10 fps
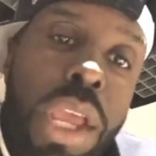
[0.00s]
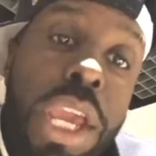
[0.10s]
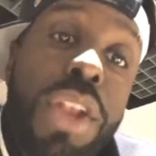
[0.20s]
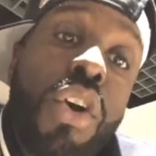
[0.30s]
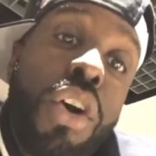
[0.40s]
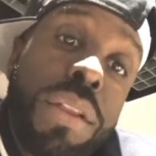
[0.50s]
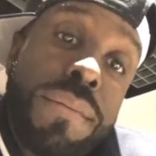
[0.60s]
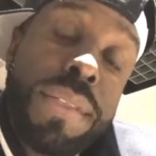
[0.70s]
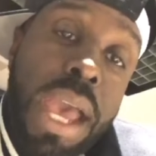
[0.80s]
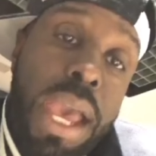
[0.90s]
in all
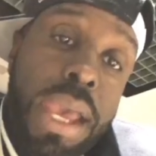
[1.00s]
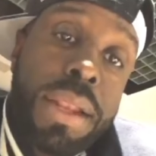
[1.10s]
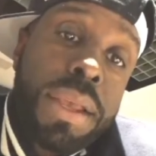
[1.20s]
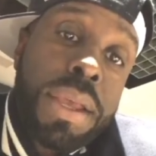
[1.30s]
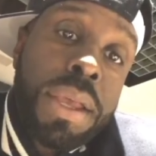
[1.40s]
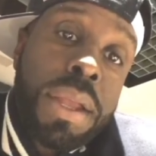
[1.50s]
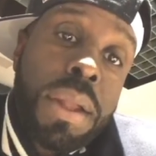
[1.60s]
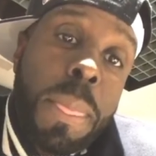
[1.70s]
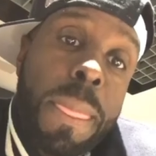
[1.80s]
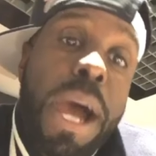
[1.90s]
of that,
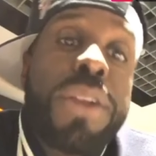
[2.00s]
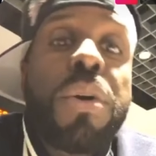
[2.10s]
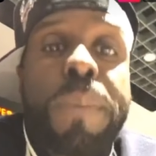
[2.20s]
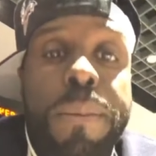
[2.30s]
know